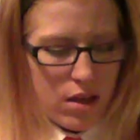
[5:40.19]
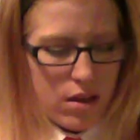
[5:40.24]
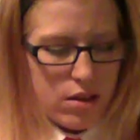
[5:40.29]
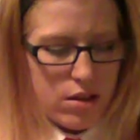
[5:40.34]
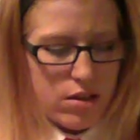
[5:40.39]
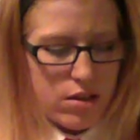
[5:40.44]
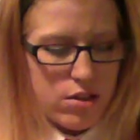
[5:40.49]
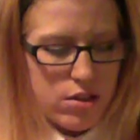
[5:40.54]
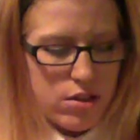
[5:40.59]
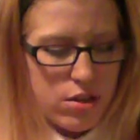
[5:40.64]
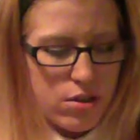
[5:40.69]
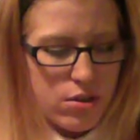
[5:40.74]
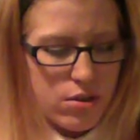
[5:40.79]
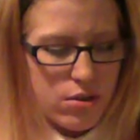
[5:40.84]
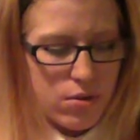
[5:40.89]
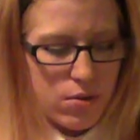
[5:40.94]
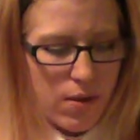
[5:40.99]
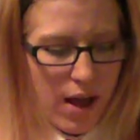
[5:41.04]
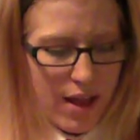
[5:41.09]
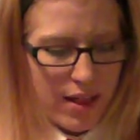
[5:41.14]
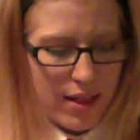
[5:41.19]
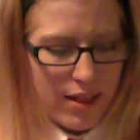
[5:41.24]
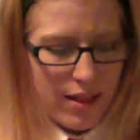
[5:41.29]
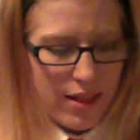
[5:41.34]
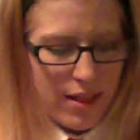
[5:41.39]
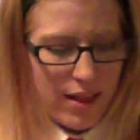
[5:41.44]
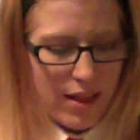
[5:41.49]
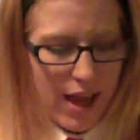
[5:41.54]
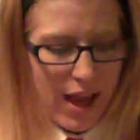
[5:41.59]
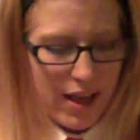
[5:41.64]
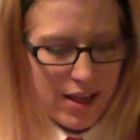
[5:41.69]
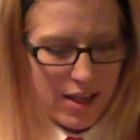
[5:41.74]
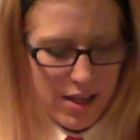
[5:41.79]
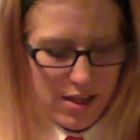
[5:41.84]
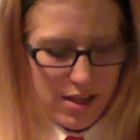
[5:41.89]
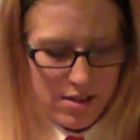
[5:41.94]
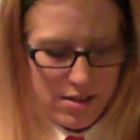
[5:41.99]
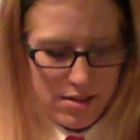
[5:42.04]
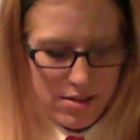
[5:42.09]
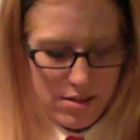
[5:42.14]
The two
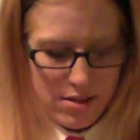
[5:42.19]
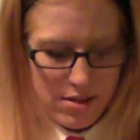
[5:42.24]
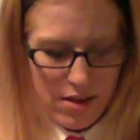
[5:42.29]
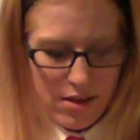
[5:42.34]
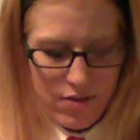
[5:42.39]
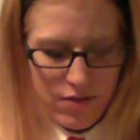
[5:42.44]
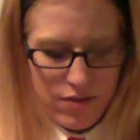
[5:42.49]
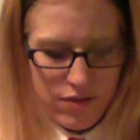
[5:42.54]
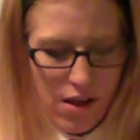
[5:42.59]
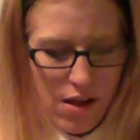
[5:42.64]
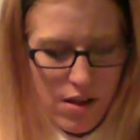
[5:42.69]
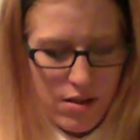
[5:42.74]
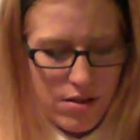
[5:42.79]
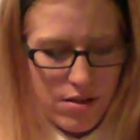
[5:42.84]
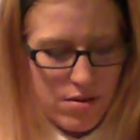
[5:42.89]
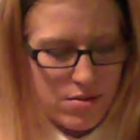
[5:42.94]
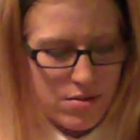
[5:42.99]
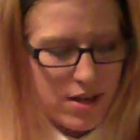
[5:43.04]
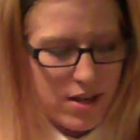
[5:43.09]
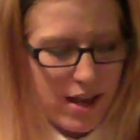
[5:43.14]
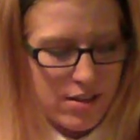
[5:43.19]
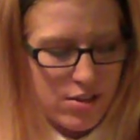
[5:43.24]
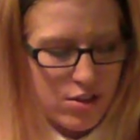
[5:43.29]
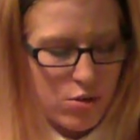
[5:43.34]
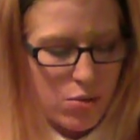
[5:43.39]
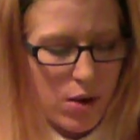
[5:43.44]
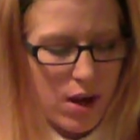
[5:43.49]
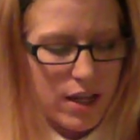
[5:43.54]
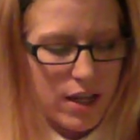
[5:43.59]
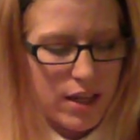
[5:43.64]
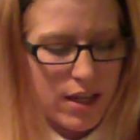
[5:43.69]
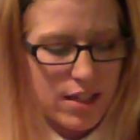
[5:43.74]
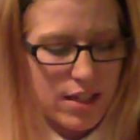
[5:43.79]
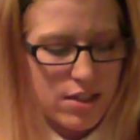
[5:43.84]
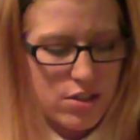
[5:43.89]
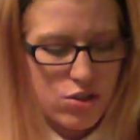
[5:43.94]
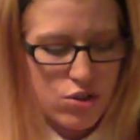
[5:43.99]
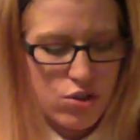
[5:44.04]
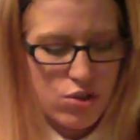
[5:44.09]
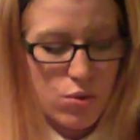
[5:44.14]
lackeys followed as
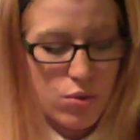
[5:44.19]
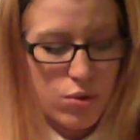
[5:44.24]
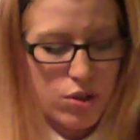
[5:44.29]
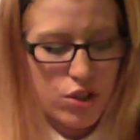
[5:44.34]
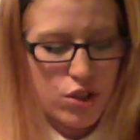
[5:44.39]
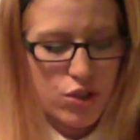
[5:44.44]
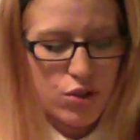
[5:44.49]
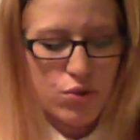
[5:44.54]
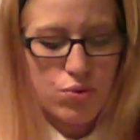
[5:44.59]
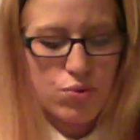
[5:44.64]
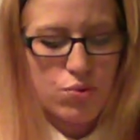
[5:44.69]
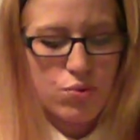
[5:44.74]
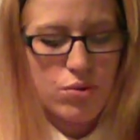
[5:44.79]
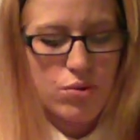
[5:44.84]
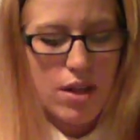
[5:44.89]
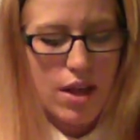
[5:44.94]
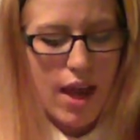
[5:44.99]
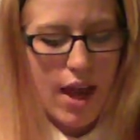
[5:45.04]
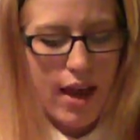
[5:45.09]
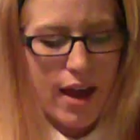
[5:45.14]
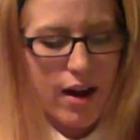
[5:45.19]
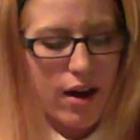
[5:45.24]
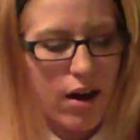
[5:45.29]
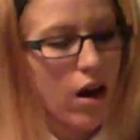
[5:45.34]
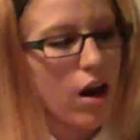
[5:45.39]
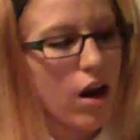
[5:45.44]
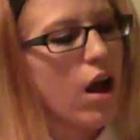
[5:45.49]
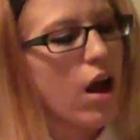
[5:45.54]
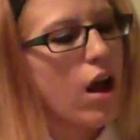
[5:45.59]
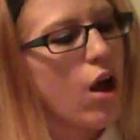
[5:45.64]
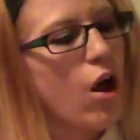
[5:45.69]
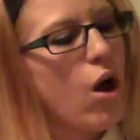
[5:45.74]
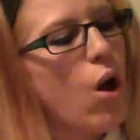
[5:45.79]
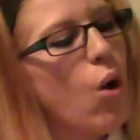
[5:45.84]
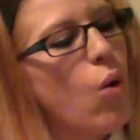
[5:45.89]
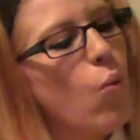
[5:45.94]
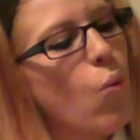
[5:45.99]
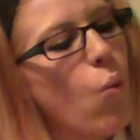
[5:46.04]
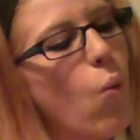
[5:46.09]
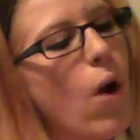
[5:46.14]
Twilight soared through the air,
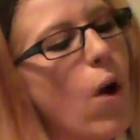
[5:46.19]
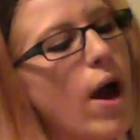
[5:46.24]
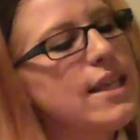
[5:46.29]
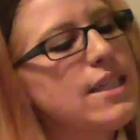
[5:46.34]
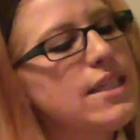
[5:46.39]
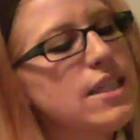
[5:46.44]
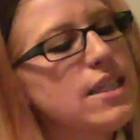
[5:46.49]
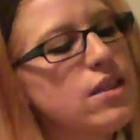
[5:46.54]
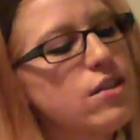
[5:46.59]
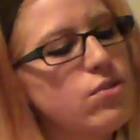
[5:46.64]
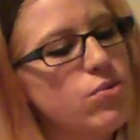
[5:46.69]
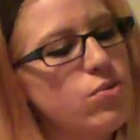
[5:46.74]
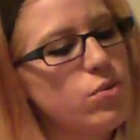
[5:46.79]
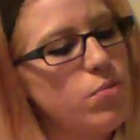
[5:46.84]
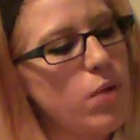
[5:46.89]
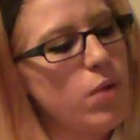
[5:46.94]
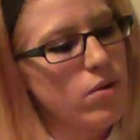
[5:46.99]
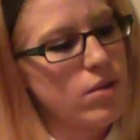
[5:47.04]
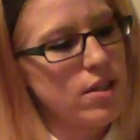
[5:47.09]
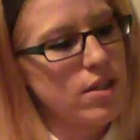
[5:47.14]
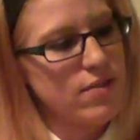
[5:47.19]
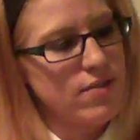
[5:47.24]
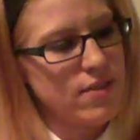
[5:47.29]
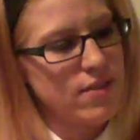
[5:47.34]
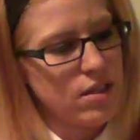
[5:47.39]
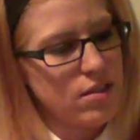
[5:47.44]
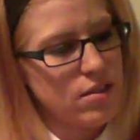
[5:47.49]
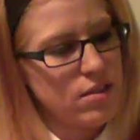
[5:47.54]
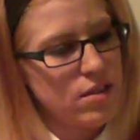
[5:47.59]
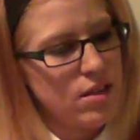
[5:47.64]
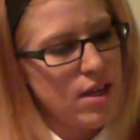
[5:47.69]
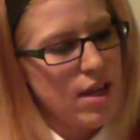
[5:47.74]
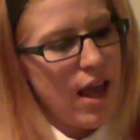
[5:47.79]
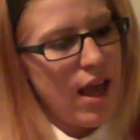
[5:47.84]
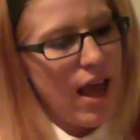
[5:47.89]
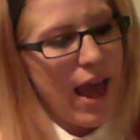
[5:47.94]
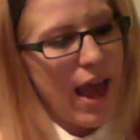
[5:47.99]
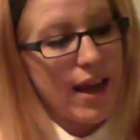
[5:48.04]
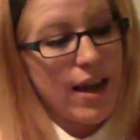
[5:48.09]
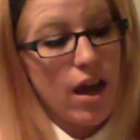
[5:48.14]
winding through Ponyville,
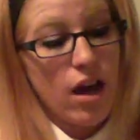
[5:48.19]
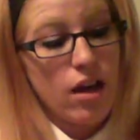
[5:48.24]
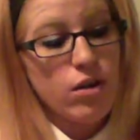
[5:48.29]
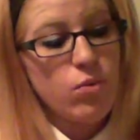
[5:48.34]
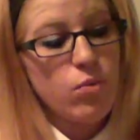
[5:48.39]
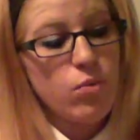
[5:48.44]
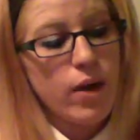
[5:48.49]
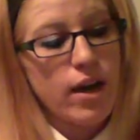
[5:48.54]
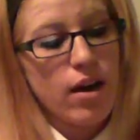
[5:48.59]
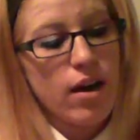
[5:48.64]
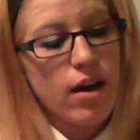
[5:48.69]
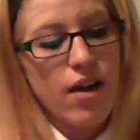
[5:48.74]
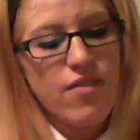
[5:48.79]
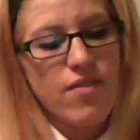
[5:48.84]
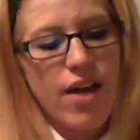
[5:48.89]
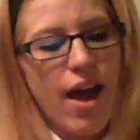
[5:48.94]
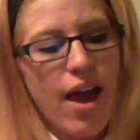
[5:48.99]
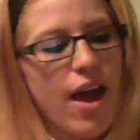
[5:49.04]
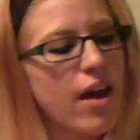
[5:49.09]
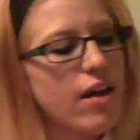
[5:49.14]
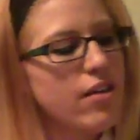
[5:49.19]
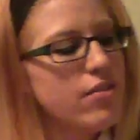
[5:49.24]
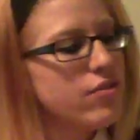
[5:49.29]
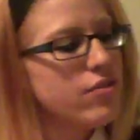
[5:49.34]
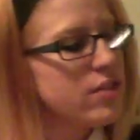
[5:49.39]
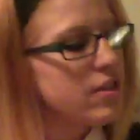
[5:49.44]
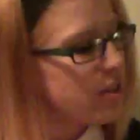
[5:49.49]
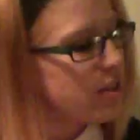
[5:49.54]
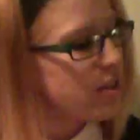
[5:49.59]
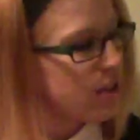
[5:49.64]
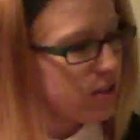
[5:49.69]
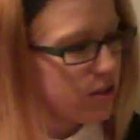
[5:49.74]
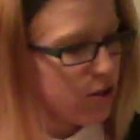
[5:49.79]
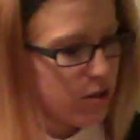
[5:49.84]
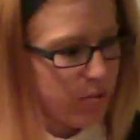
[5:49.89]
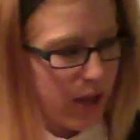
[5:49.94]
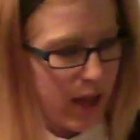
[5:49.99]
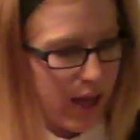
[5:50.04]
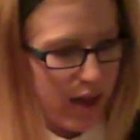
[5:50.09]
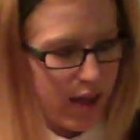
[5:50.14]
and unaware of everything in her
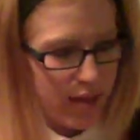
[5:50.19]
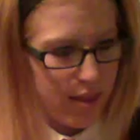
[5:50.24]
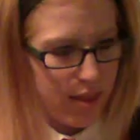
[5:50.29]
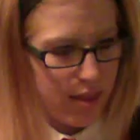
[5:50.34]
path.